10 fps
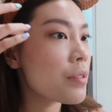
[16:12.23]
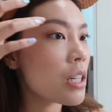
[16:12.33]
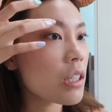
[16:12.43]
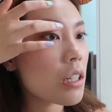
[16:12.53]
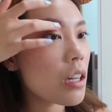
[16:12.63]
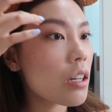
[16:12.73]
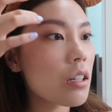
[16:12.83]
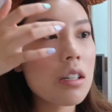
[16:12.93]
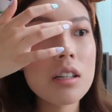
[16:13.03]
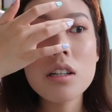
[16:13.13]

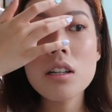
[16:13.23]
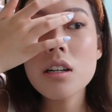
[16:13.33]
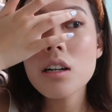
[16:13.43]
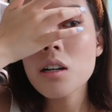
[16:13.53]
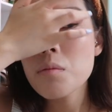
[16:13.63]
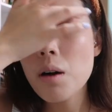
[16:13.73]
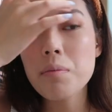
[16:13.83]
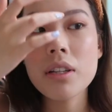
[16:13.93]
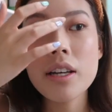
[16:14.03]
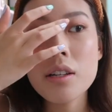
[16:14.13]
densely
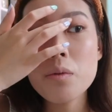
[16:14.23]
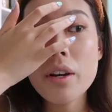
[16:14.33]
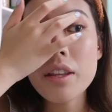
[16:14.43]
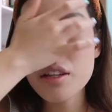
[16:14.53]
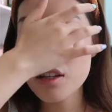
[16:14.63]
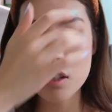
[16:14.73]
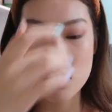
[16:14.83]
populated with